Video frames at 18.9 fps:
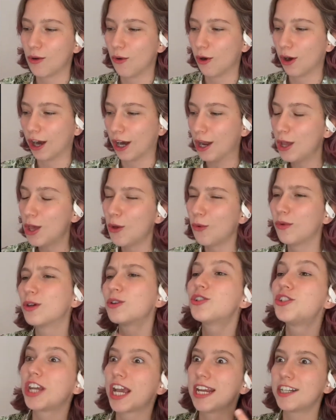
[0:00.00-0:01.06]
Or
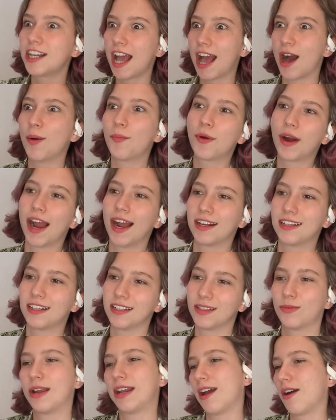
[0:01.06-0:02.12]
we'll change our
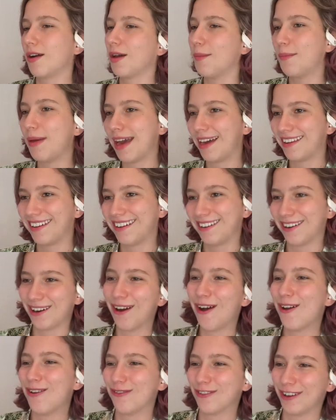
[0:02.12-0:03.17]
practice when our competitor
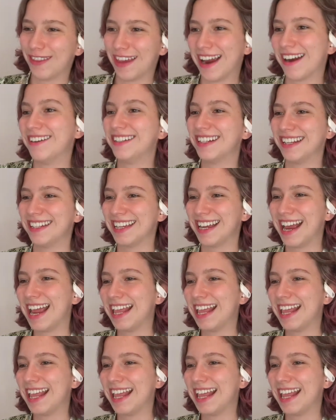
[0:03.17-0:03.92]
over there does it,